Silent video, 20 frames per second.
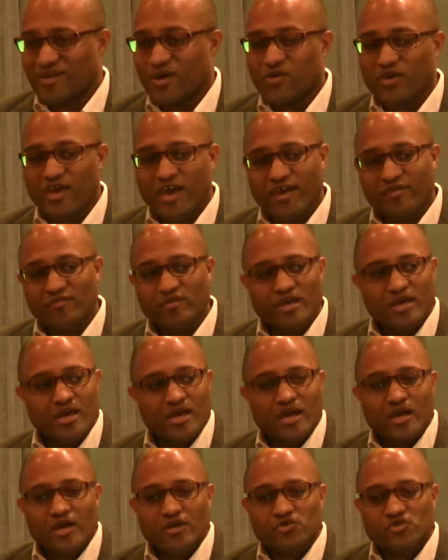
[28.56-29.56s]
Okay.
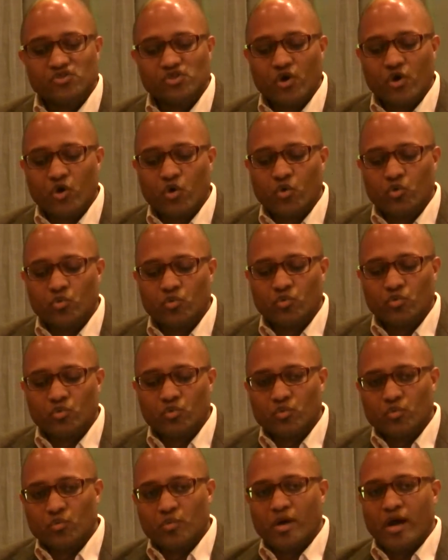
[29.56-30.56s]
So
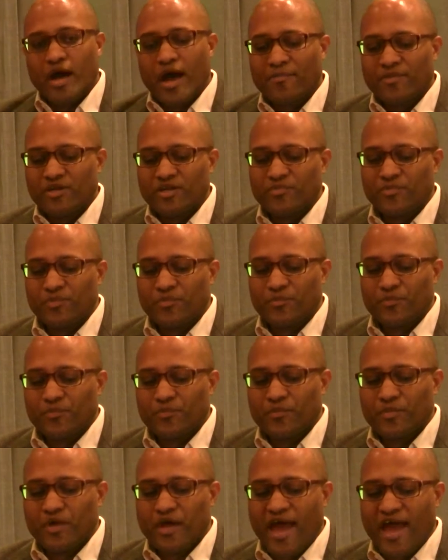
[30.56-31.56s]
I'm going to
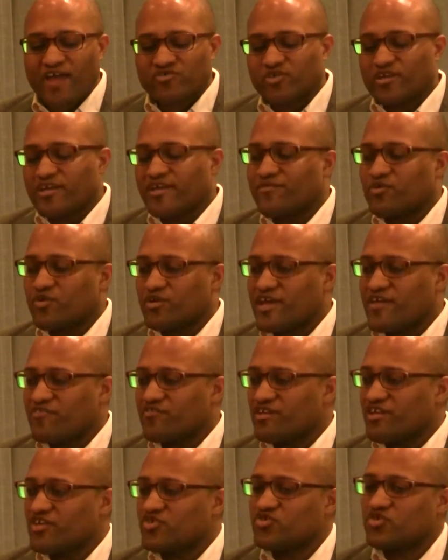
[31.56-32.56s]
actually give you a
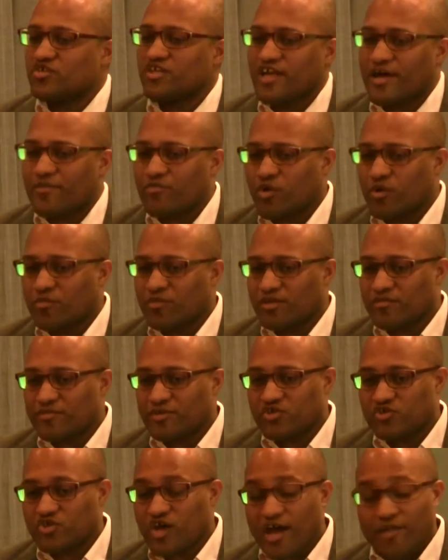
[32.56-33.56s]
definition, and I know I'm going to be
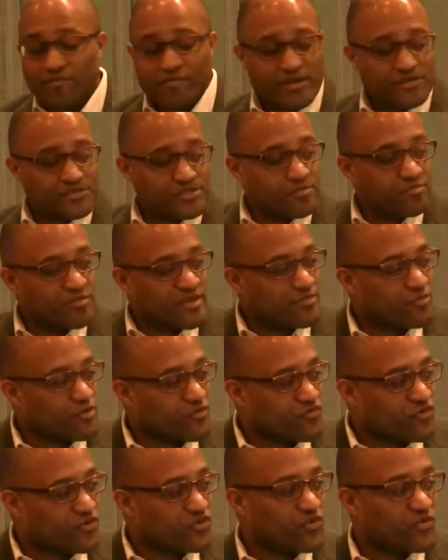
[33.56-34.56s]
shot by some
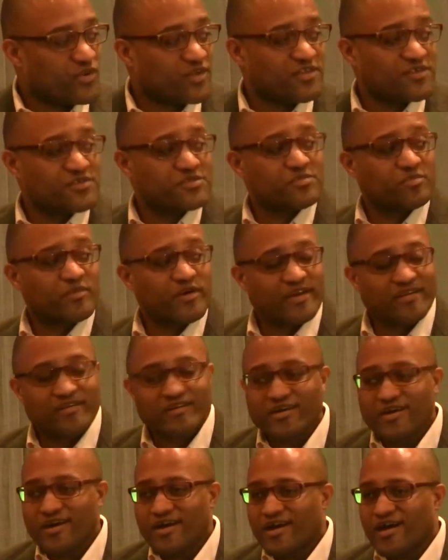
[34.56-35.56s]
people for doing this, but
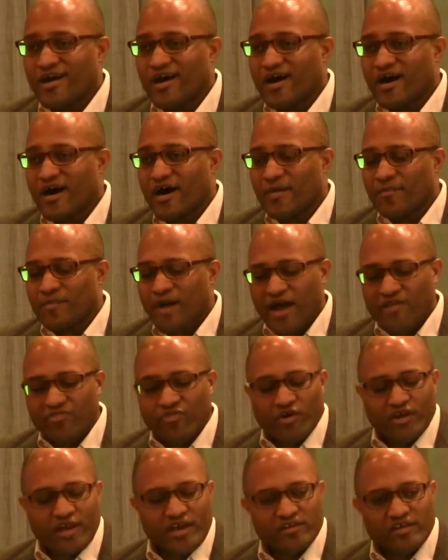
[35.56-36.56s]
I
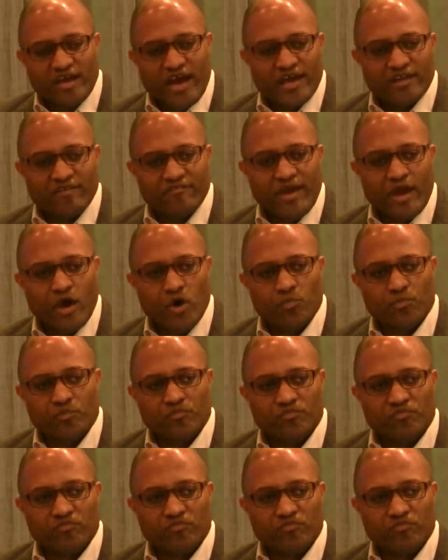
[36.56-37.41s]
thought I'd kind of help